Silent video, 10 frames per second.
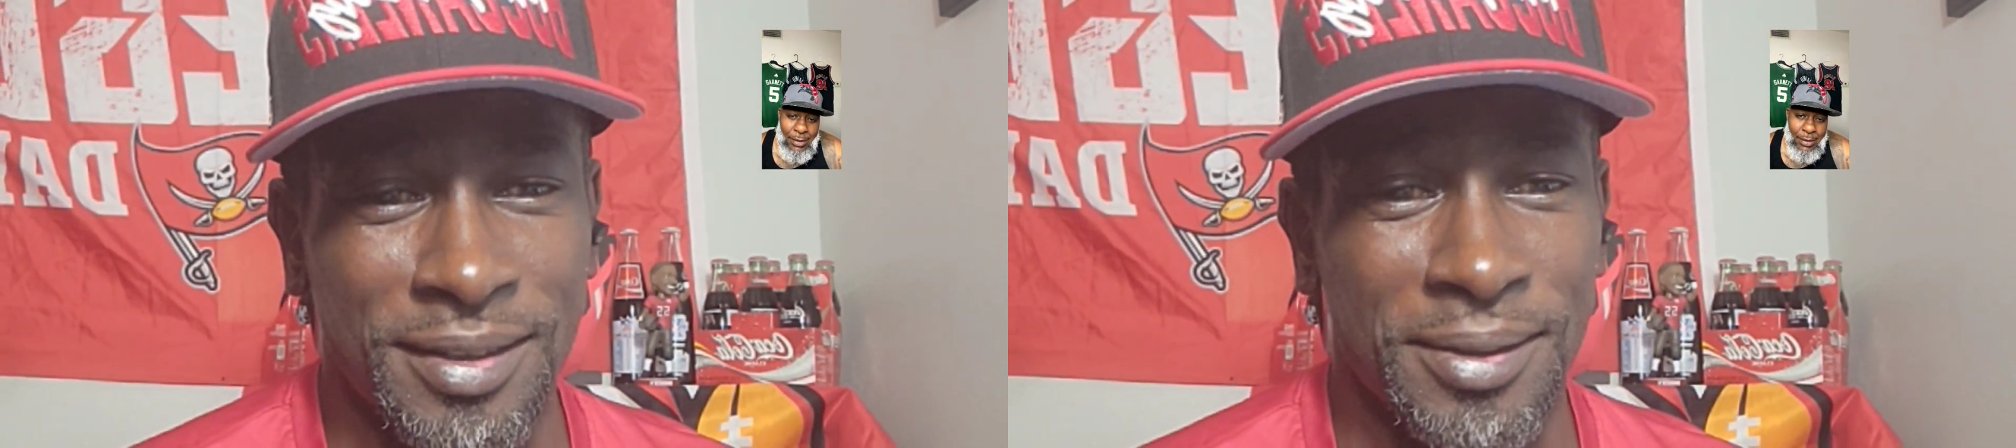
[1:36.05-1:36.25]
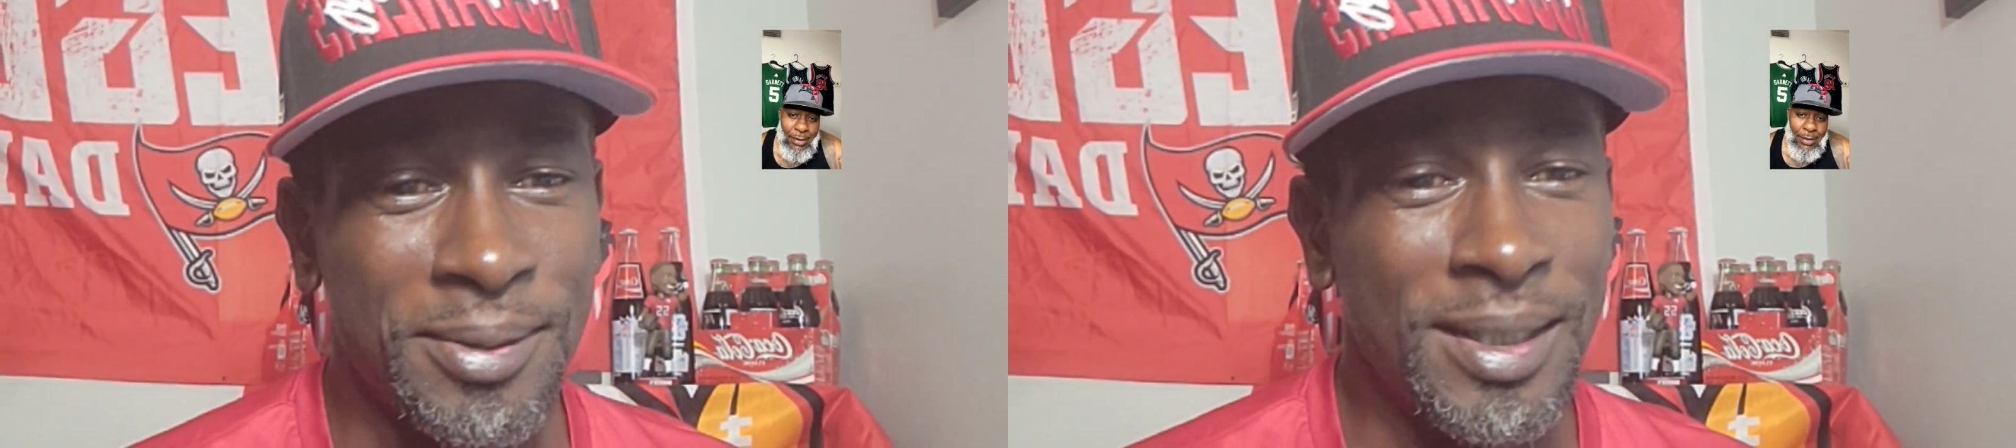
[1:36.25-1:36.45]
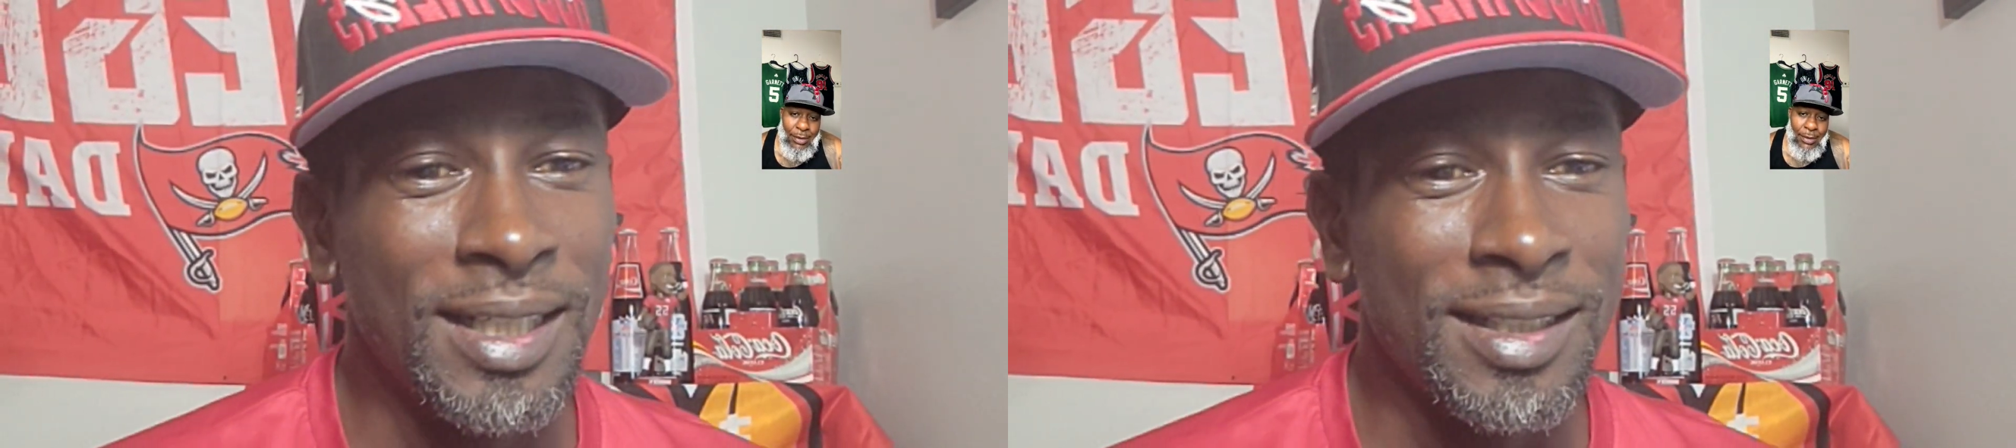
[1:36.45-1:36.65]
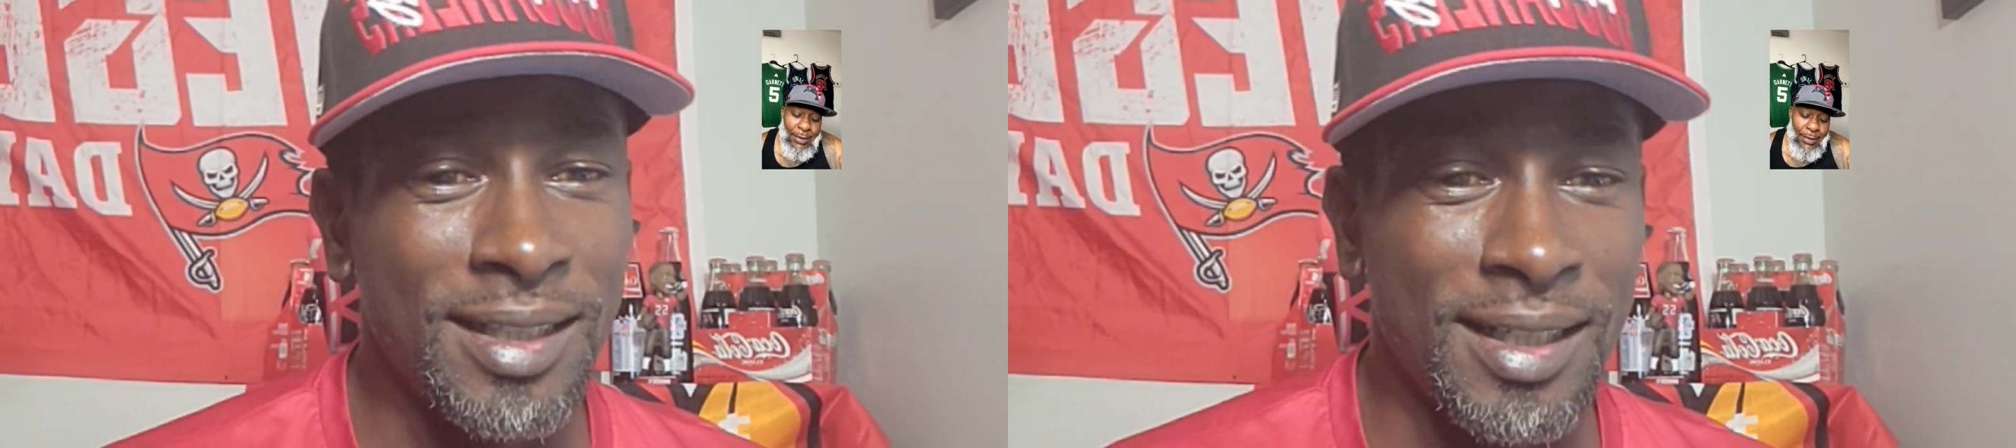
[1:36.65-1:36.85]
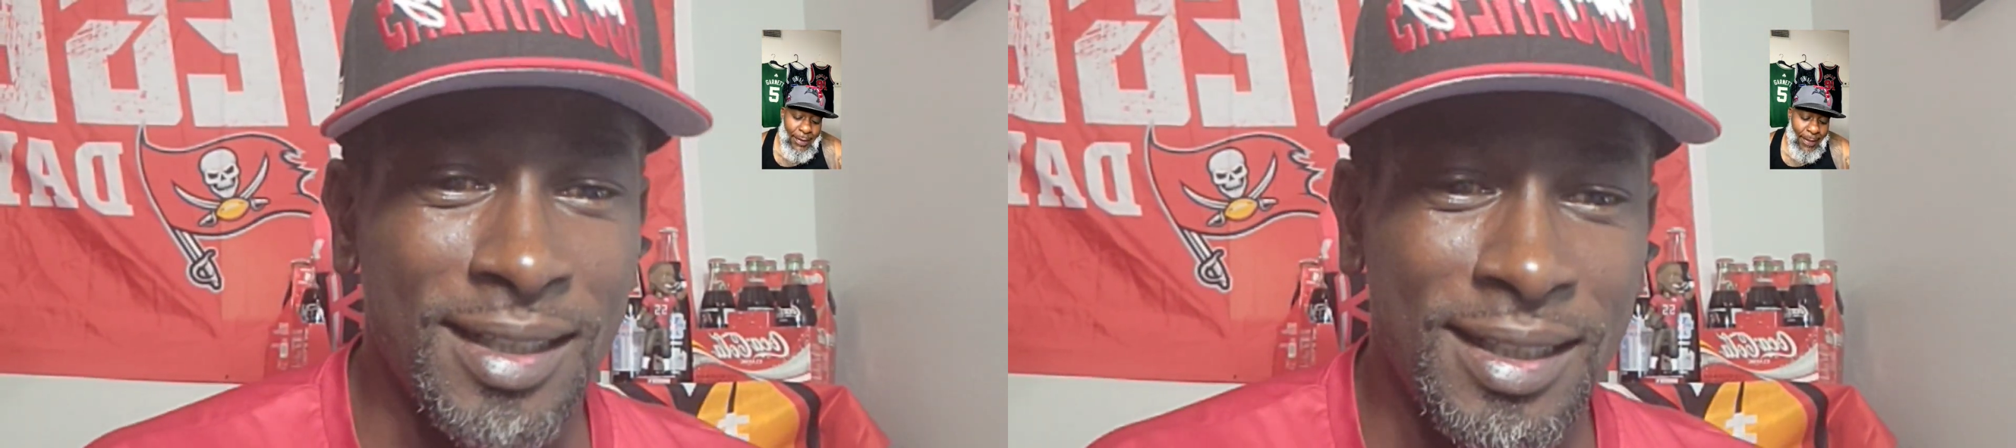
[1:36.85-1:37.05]
So
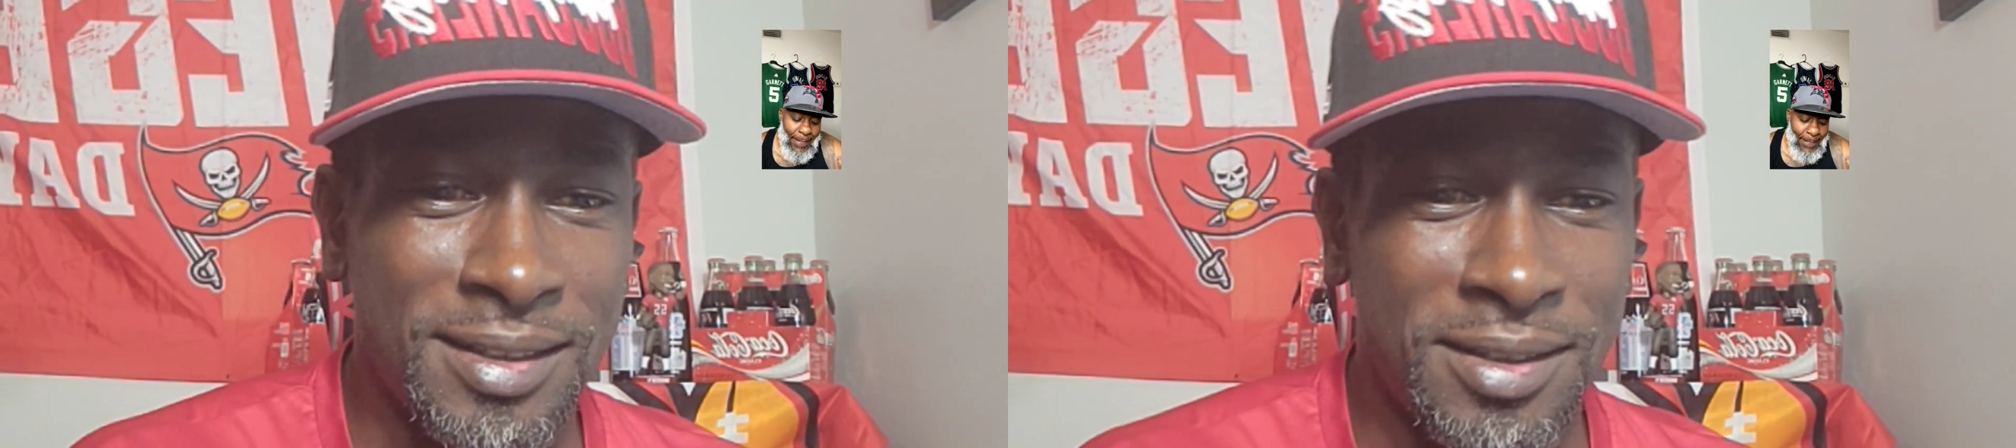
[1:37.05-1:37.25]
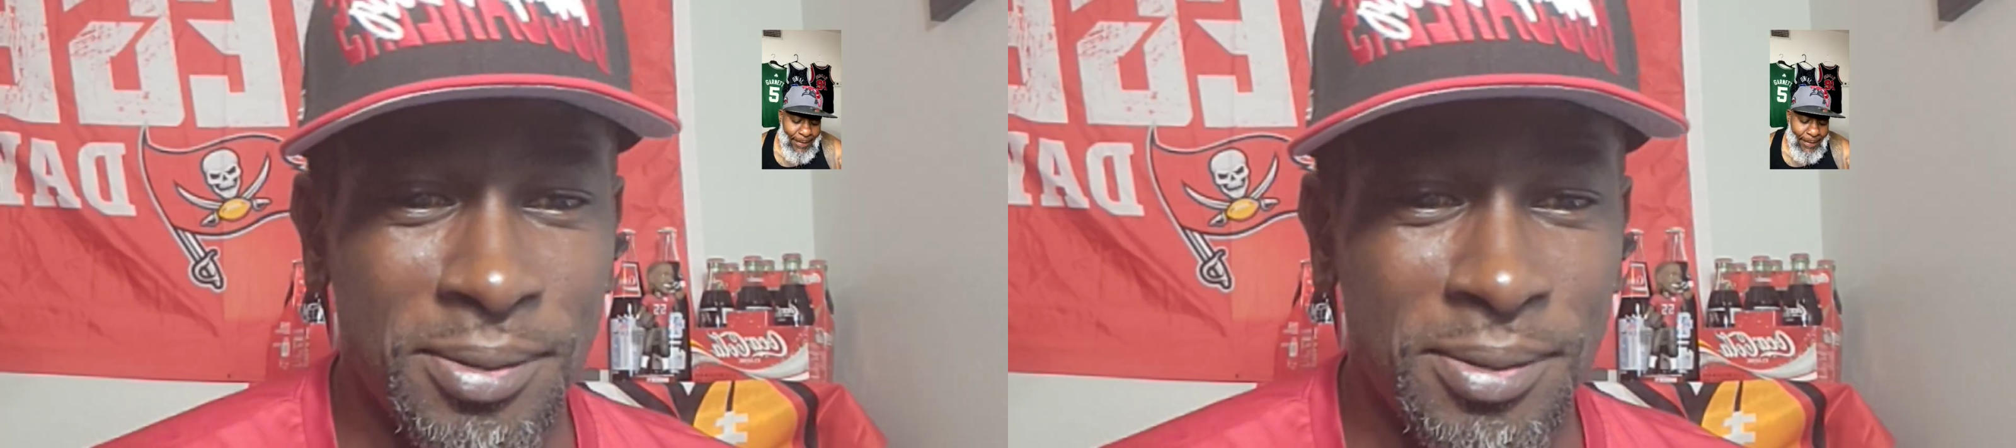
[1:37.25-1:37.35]
yeah, it's